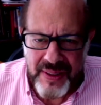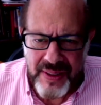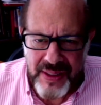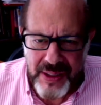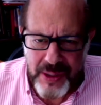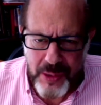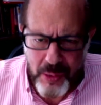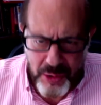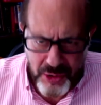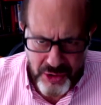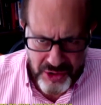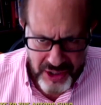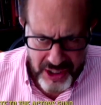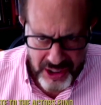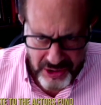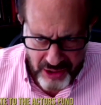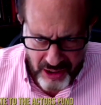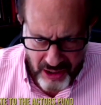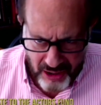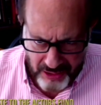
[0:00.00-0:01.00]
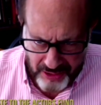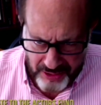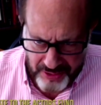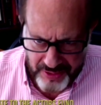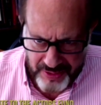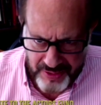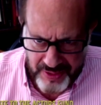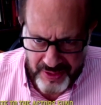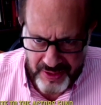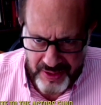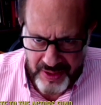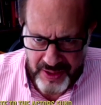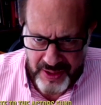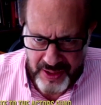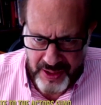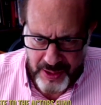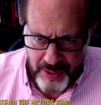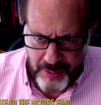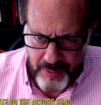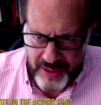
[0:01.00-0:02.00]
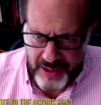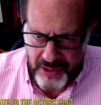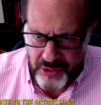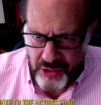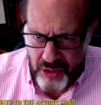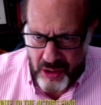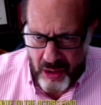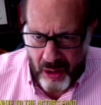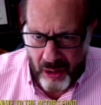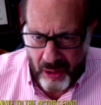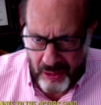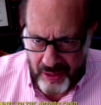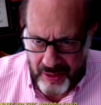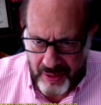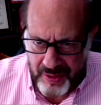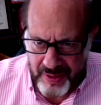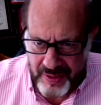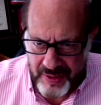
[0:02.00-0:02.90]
You understand, darling. We could talk.